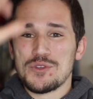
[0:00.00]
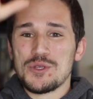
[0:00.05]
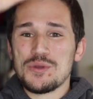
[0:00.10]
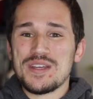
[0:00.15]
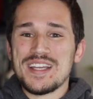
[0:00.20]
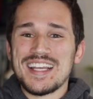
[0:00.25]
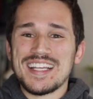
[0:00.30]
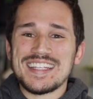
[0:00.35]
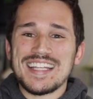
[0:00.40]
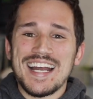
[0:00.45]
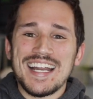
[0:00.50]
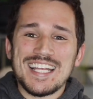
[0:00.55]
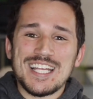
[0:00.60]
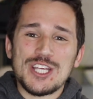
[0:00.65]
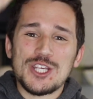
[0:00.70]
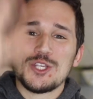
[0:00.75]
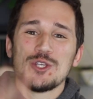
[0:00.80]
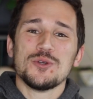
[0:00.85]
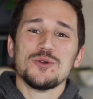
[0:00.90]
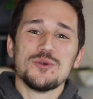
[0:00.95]
So you can get that
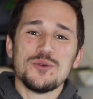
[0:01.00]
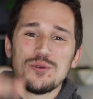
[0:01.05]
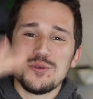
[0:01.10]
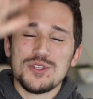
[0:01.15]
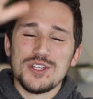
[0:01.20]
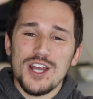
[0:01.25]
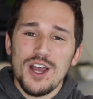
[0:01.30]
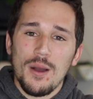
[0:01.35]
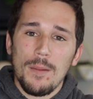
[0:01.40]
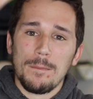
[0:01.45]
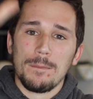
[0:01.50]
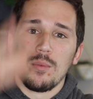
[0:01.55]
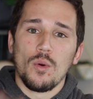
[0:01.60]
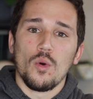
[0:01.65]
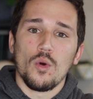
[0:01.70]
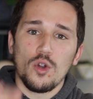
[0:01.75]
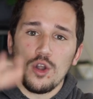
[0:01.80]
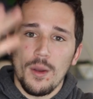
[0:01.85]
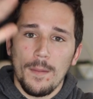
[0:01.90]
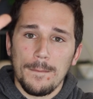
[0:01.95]
huge
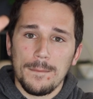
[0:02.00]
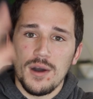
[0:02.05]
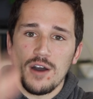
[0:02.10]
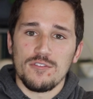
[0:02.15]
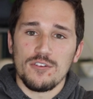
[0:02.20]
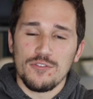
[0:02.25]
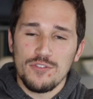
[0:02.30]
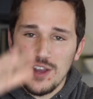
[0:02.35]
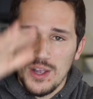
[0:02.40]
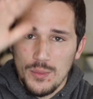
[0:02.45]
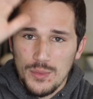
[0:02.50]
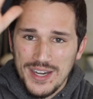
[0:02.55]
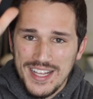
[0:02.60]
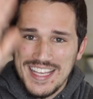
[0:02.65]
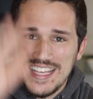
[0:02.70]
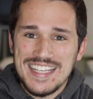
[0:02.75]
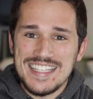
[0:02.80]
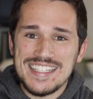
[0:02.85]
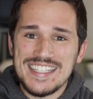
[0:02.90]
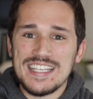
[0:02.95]
board buff effect when
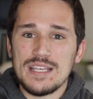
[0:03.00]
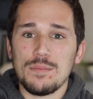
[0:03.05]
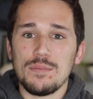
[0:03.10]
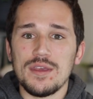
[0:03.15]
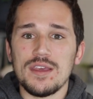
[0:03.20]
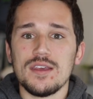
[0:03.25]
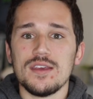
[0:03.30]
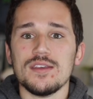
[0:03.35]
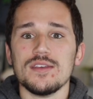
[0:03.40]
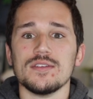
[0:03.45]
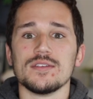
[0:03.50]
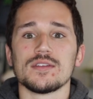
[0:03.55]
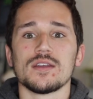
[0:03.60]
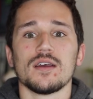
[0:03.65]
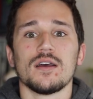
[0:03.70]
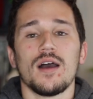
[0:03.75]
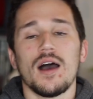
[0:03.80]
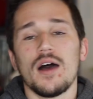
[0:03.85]
it ETBs.